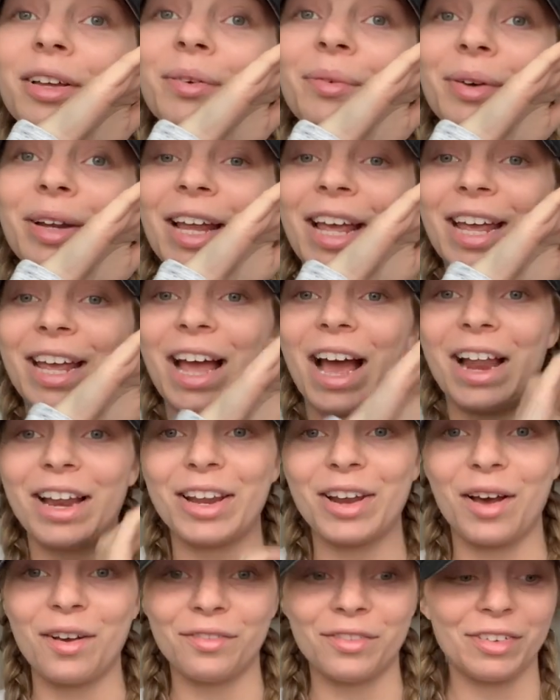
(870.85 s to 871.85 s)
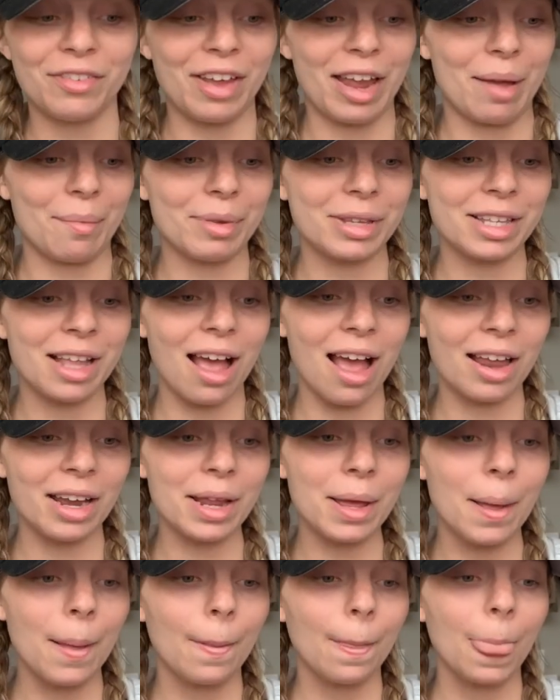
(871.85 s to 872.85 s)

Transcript: when I got it off of Amazon.